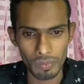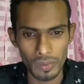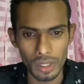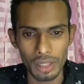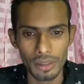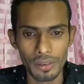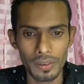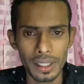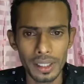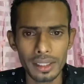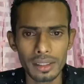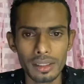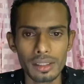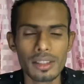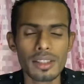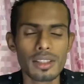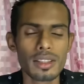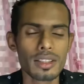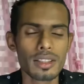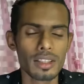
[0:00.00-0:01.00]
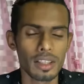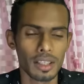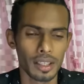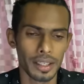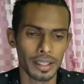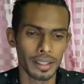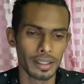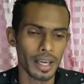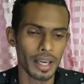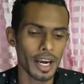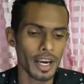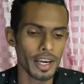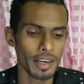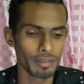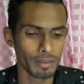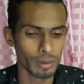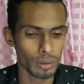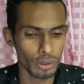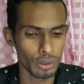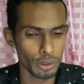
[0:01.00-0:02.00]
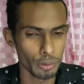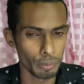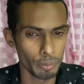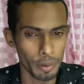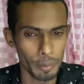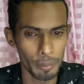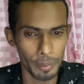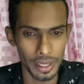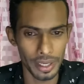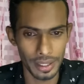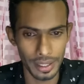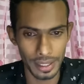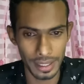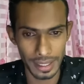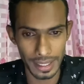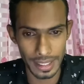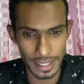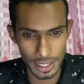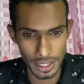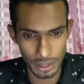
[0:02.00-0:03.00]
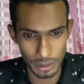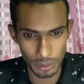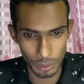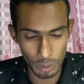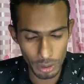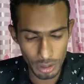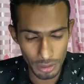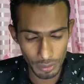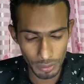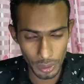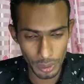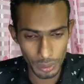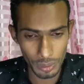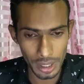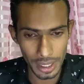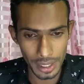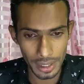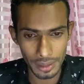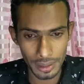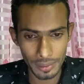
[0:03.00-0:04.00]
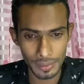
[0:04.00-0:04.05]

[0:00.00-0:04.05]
right? And I have also prepared a lesson notes for you guys,